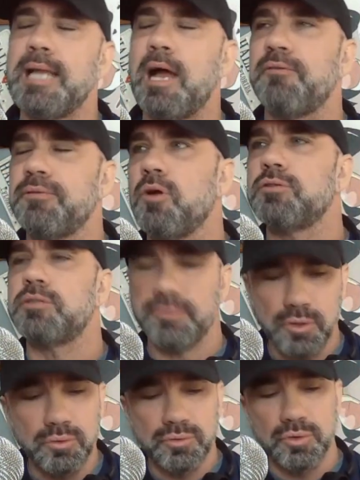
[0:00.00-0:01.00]
Now, for those
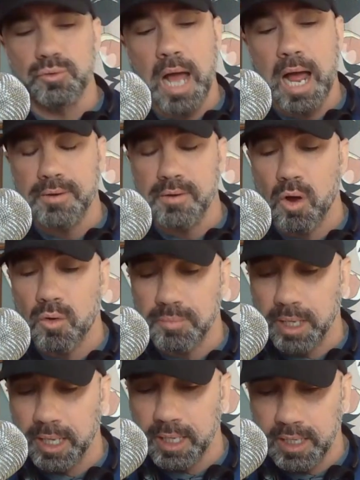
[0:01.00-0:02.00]
of you who do not
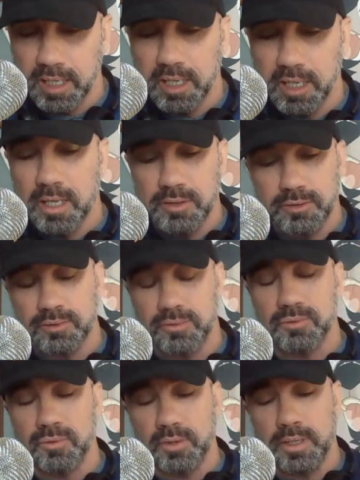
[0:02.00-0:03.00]
know me,
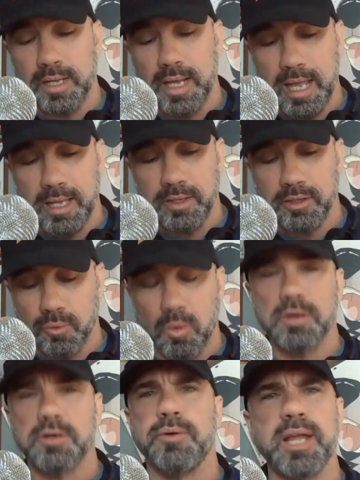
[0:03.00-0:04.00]
you're
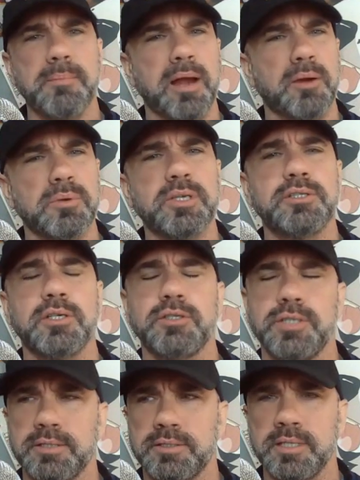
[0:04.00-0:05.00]
wondering, am I really
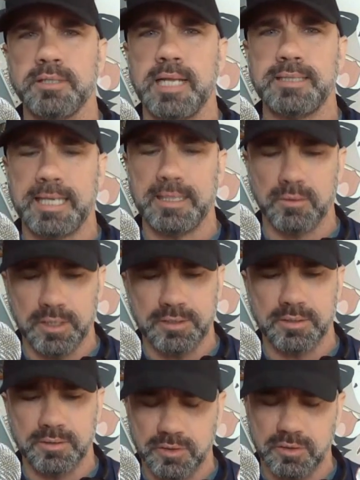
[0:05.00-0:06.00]
suggesting that they
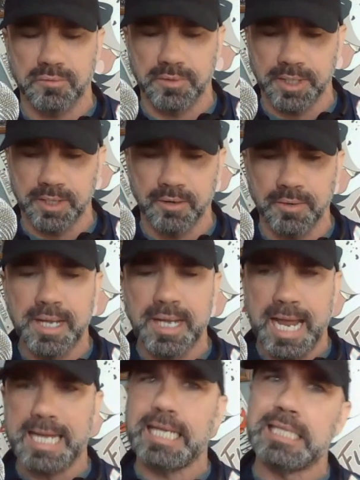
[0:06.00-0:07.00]
listen to the video
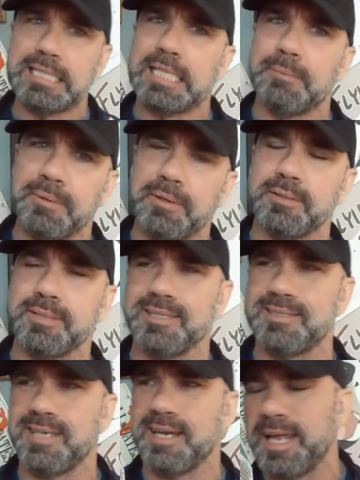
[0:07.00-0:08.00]
and he did it because
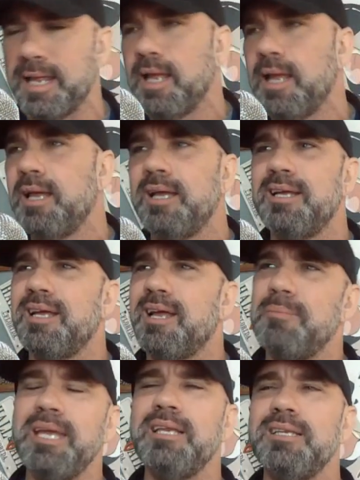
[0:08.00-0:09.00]
I said it?
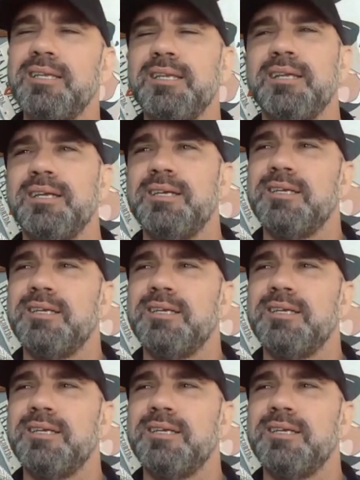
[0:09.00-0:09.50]
I mean,